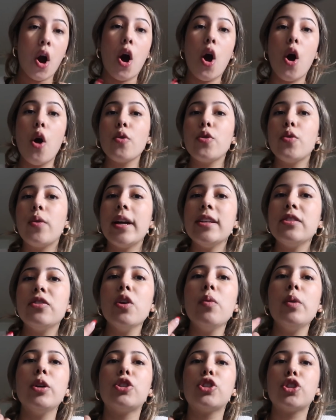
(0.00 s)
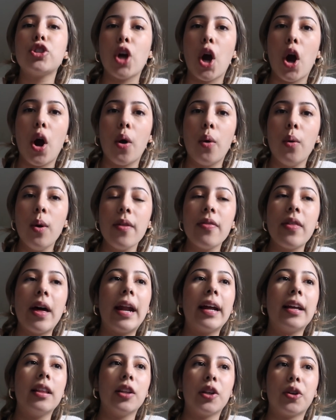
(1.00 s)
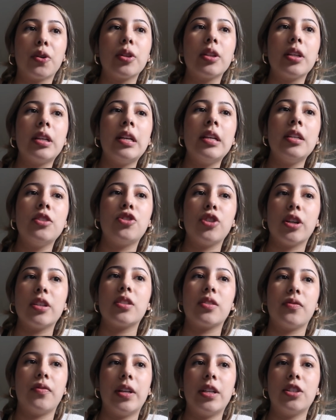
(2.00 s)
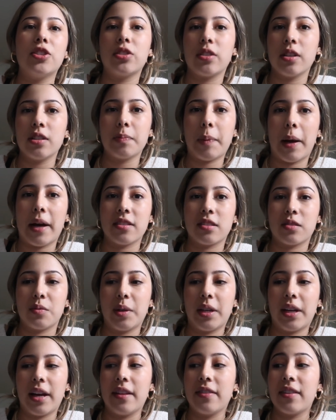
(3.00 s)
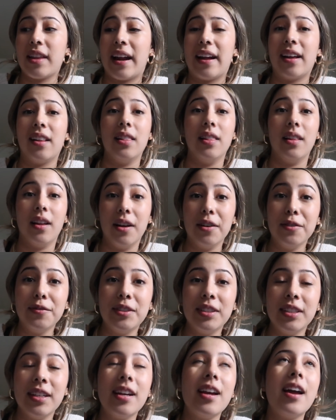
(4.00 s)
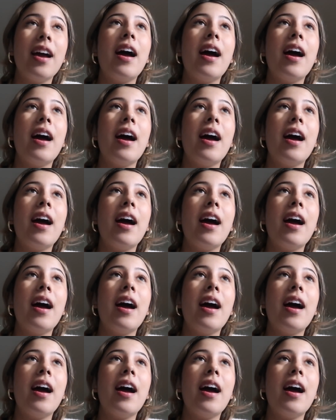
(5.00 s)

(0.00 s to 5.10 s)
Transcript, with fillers: Oh, you guys know a show that I literally just finished this past weekend that I loved?